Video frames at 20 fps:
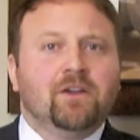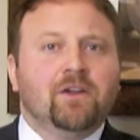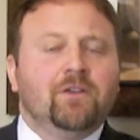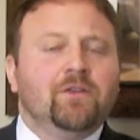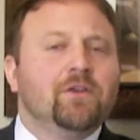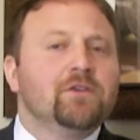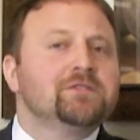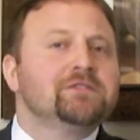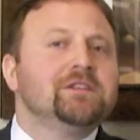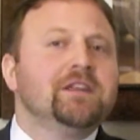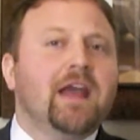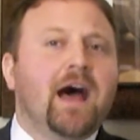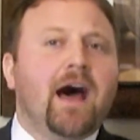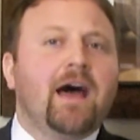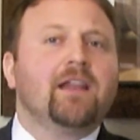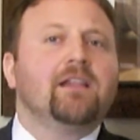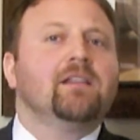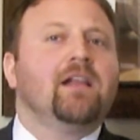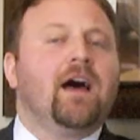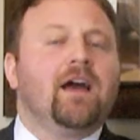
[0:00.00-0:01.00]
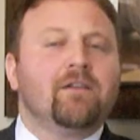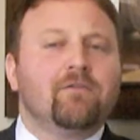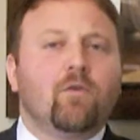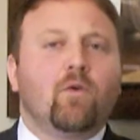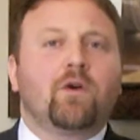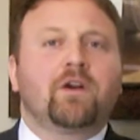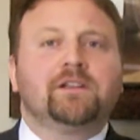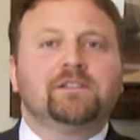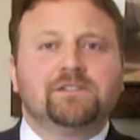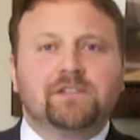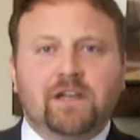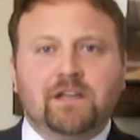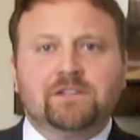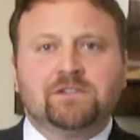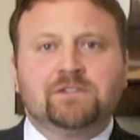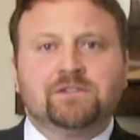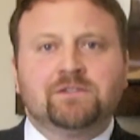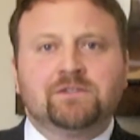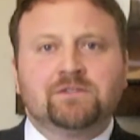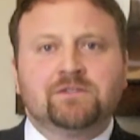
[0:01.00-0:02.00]
There's not a lot of
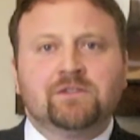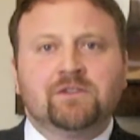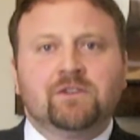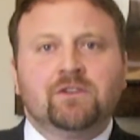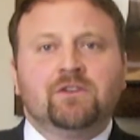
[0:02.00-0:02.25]
organizations